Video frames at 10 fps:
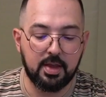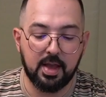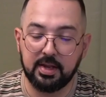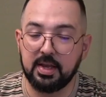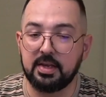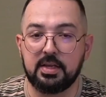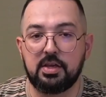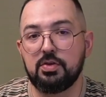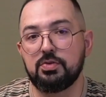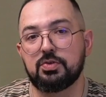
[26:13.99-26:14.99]
And again,
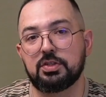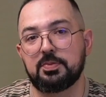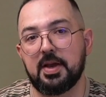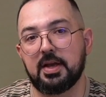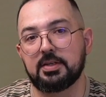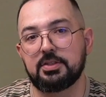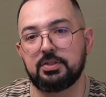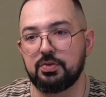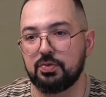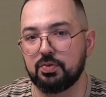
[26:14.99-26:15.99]
huge respect
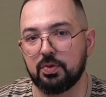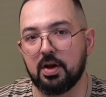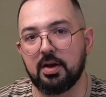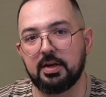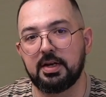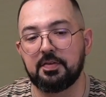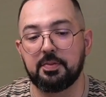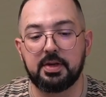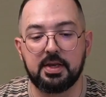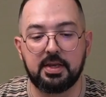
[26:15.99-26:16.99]
to Ron and
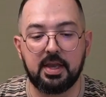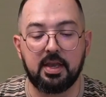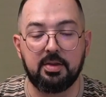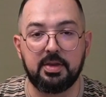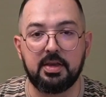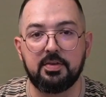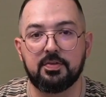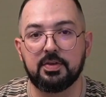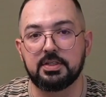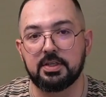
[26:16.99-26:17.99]
everybody at KME
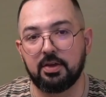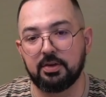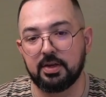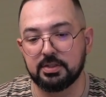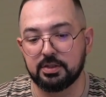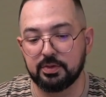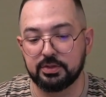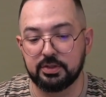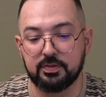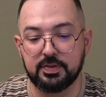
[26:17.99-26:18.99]
for the solid customer
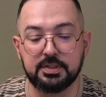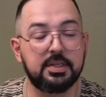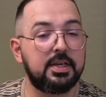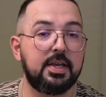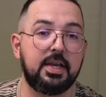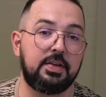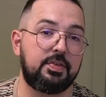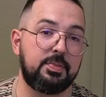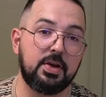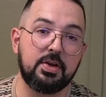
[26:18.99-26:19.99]
service. And if
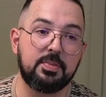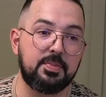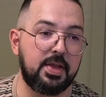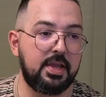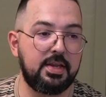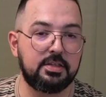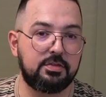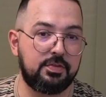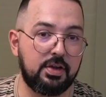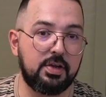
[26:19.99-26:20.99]
American made is
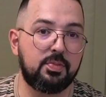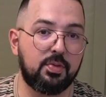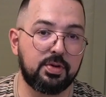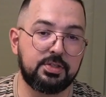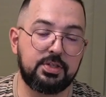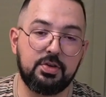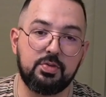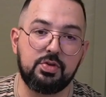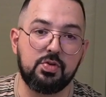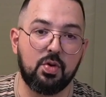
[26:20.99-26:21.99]
very important to you
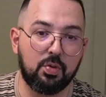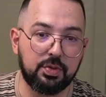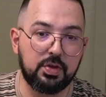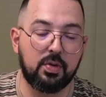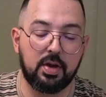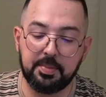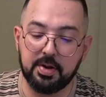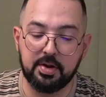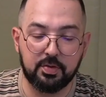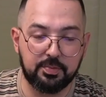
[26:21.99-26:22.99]
and you only want
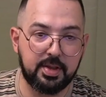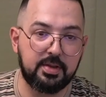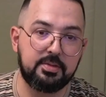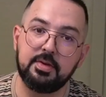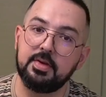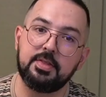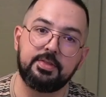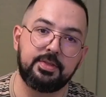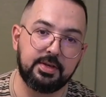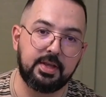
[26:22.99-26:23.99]
American made,
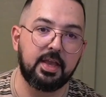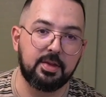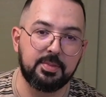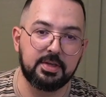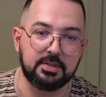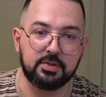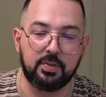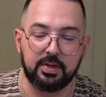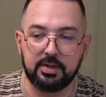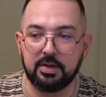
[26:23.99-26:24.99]
then KME is the
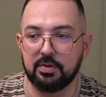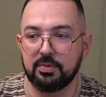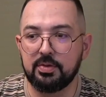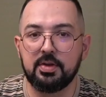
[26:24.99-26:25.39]
way to go.